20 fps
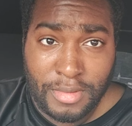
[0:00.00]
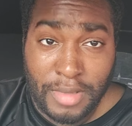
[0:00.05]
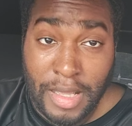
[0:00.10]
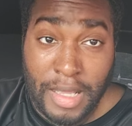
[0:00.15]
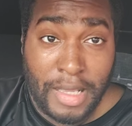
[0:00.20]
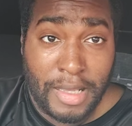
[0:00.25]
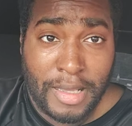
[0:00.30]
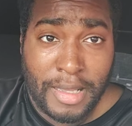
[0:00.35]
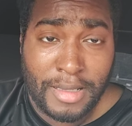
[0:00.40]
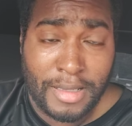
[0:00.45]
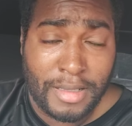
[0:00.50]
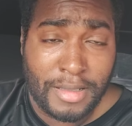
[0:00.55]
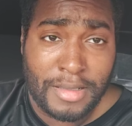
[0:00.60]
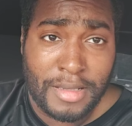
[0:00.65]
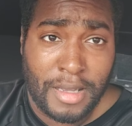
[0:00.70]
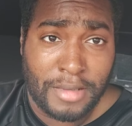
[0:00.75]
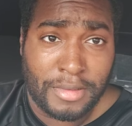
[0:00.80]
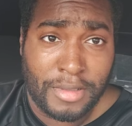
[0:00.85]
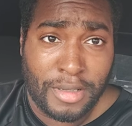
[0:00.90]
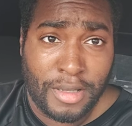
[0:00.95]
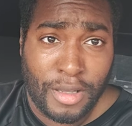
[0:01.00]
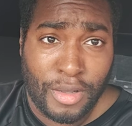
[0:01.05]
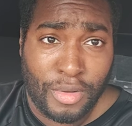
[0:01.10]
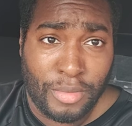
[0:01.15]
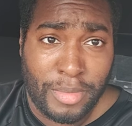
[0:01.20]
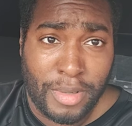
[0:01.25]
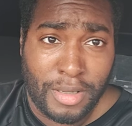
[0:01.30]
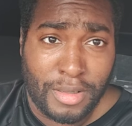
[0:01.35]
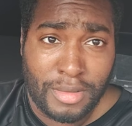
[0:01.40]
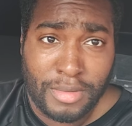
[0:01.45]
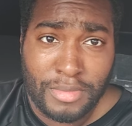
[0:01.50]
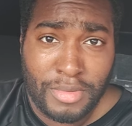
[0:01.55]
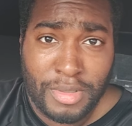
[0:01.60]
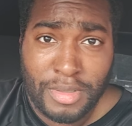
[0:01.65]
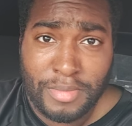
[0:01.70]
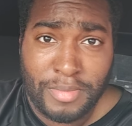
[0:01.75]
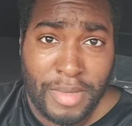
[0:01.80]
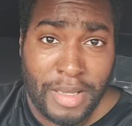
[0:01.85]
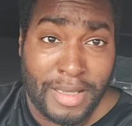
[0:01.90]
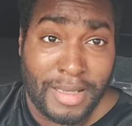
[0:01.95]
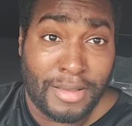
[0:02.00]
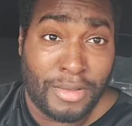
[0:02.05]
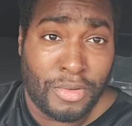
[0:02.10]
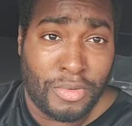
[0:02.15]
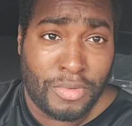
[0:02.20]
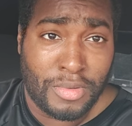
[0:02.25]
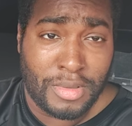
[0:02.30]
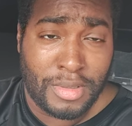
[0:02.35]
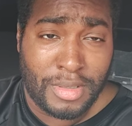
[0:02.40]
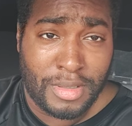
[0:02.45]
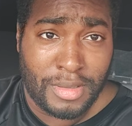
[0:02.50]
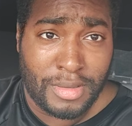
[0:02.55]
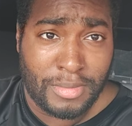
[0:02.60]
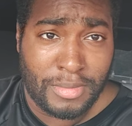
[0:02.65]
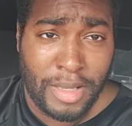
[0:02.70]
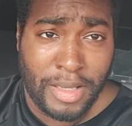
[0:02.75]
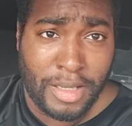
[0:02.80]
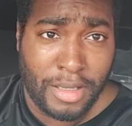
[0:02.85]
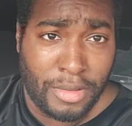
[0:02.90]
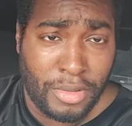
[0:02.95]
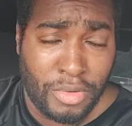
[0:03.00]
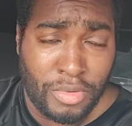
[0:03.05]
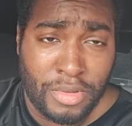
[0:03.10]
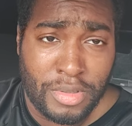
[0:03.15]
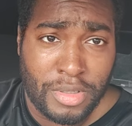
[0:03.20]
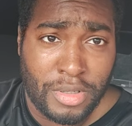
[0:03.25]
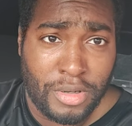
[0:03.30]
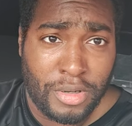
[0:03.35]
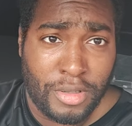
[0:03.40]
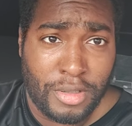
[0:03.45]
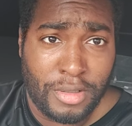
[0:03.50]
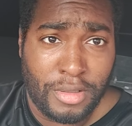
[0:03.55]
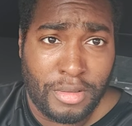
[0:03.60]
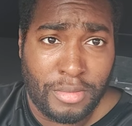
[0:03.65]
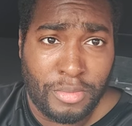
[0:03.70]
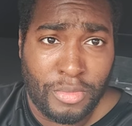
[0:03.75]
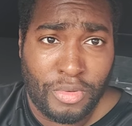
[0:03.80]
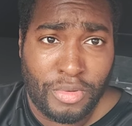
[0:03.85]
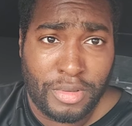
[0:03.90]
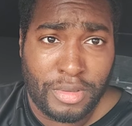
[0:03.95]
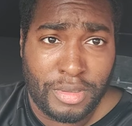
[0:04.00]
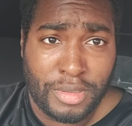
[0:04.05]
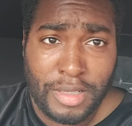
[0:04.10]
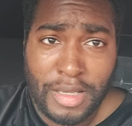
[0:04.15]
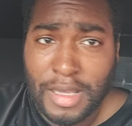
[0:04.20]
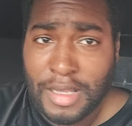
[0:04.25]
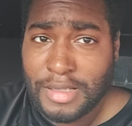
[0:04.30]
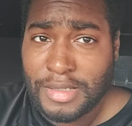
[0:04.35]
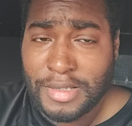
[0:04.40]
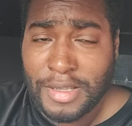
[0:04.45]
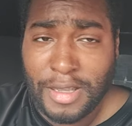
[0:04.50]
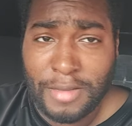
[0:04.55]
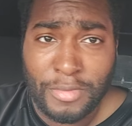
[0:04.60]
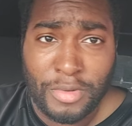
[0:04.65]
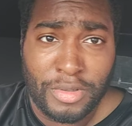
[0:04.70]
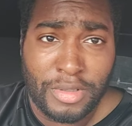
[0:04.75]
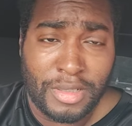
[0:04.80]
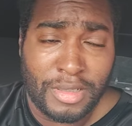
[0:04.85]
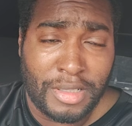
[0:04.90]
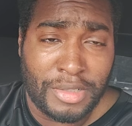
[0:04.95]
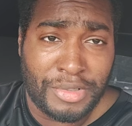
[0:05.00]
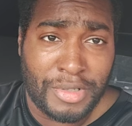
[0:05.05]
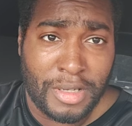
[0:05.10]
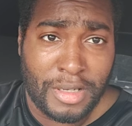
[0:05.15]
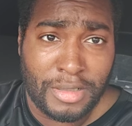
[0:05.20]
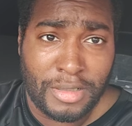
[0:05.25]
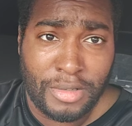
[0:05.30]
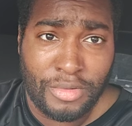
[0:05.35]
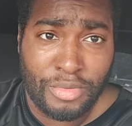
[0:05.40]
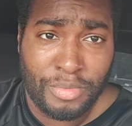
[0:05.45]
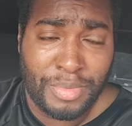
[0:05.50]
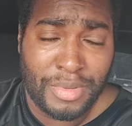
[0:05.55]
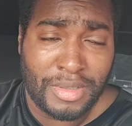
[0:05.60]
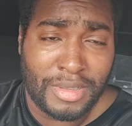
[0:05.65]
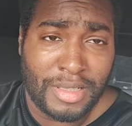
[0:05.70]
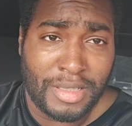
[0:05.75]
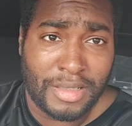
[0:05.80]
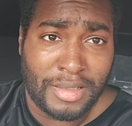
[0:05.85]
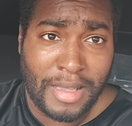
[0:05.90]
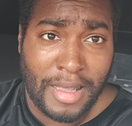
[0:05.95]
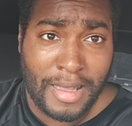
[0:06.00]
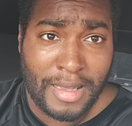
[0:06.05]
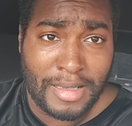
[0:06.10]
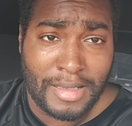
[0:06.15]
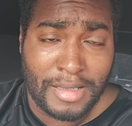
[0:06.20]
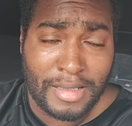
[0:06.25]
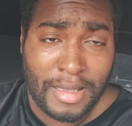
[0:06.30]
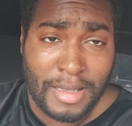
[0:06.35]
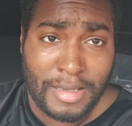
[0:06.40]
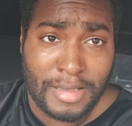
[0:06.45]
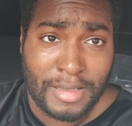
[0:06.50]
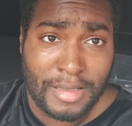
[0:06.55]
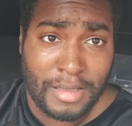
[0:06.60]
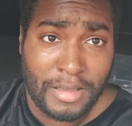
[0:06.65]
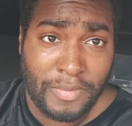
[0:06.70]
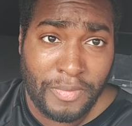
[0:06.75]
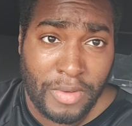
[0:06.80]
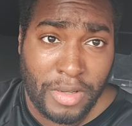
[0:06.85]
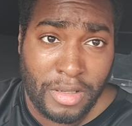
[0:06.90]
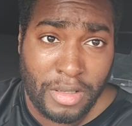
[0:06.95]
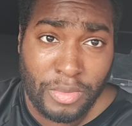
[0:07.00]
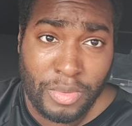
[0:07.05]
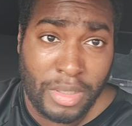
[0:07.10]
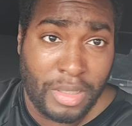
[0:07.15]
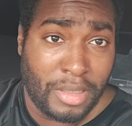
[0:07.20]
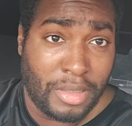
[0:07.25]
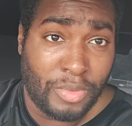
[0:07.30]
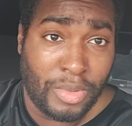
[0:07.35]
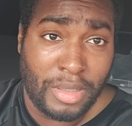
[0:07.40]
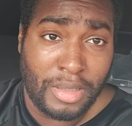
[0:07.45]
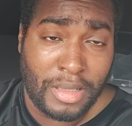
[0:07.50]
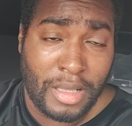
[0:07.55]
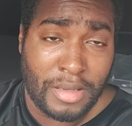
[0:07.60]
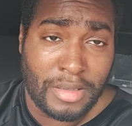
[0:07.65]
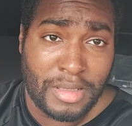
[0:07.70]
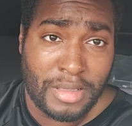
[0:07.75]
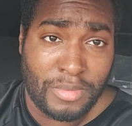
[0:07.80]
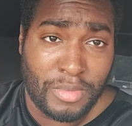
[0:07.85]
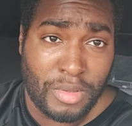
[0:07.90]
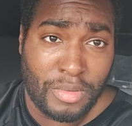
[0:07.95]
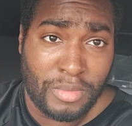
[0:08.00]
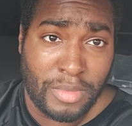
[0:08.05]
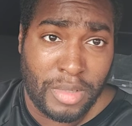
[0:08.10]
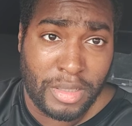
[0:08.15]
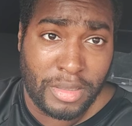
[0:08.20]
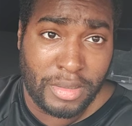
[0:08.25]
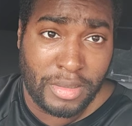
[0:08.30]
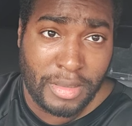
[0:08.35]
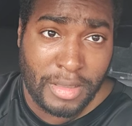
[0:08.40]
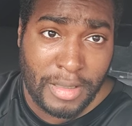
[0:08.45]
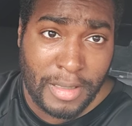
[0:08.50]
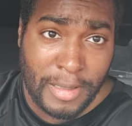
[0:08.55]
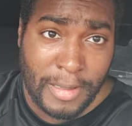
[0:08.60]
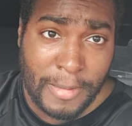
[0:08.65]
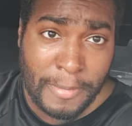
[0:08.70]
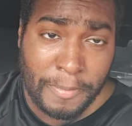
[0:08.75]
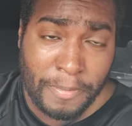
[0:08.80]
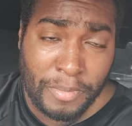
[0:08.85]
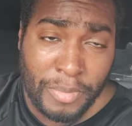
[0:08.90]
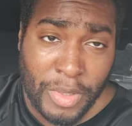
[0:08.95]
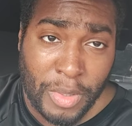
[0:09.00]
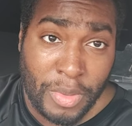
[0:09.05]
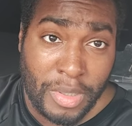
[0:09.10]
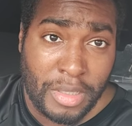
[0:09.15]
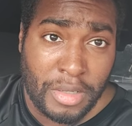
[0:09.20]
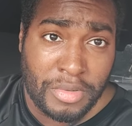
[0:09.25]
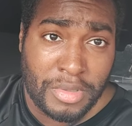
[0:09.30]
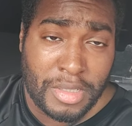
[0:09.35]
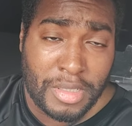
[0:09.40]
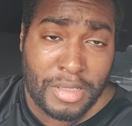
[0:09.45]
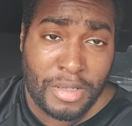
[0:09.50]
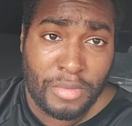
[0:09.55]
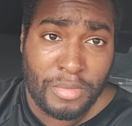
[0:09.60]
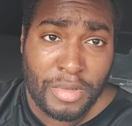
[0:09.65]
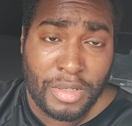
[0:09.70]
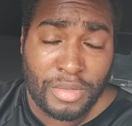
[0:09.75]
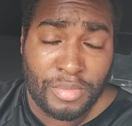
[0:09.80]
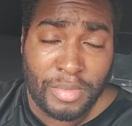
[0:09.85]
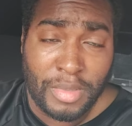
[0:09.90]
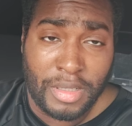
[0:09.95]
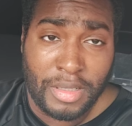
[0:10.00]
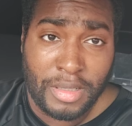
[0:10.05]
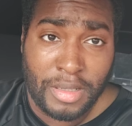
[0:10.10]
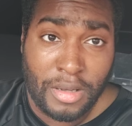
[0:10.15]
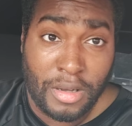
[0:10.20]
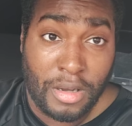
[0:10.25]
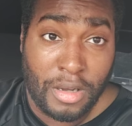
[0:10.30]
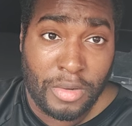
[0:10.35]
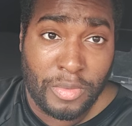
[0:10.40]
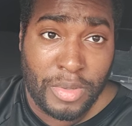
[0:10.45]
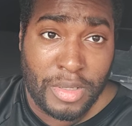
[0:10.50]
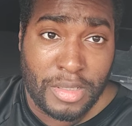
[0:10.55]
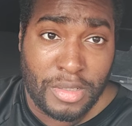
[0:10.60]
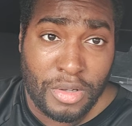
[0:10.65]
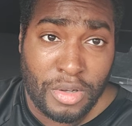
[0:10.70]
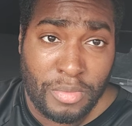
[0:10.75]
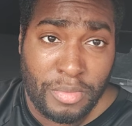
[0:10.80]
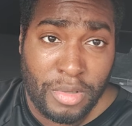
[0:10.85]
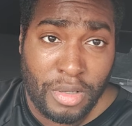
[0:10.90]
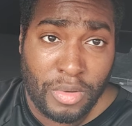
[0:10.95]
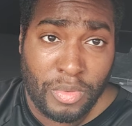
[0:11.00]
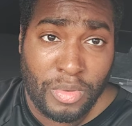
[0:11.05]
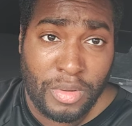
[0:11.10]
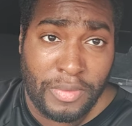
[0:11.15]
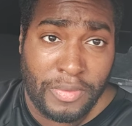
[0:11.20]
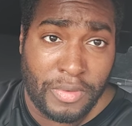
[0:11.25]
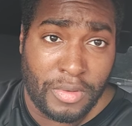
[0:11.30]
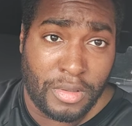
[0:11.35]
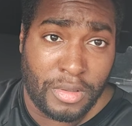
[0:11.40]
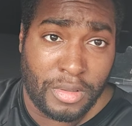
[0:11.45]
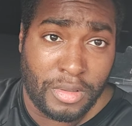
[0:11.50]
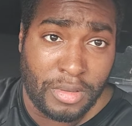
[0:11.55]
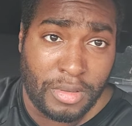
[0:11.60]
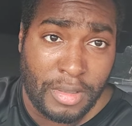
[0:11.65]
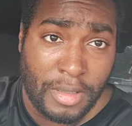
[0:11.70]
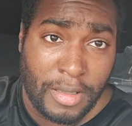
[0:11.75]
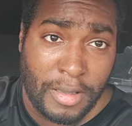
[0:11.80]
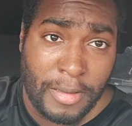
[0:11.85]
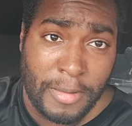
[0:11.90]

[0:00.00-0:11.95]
I ain't got nothing to talk to y'all about. I'm just making noise. Making noise early in the morning. Yeah, I just came on here to let y'all know we're putting a thousand dollars in Nvidia. We we lost some more money. We losing so much money. The RS owe me a refund.